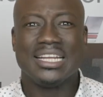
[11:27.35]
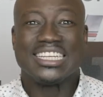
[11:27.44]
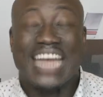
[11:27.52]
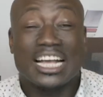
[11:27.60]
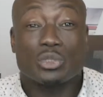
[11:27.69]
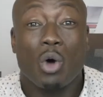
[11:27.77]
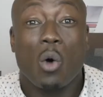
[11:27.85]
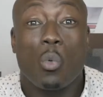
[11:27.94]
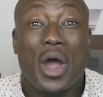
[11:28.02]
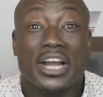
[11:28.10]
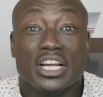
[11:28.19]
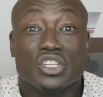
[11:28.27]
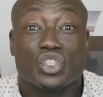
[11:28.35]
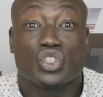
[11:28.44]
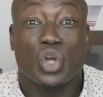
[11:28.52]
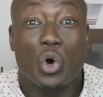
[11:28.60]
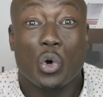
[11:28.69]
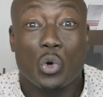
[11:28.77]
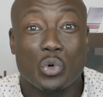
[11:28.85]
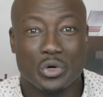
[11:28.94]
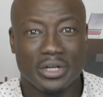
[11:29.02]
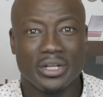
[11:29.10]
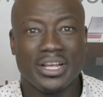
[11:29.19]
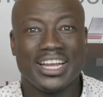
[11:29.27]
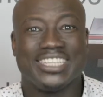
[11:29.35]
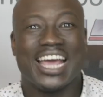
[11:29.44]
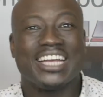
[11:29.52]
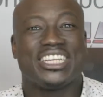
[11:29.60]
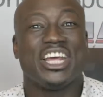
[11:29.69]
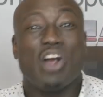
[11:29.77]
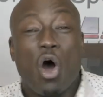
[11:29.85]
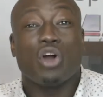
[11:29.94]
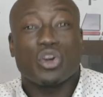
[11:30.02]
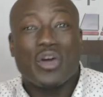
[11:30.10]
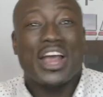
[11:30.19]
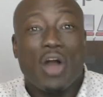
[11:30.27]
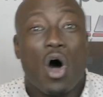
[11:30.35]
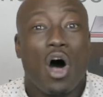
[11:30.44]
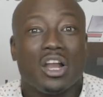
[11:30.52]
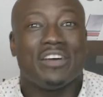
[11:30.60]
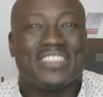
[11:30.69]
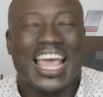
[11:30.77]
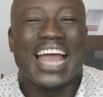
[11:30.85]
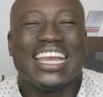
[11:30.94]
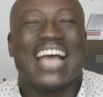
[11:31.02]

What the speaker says: That's what winners do. They deodorant all of that.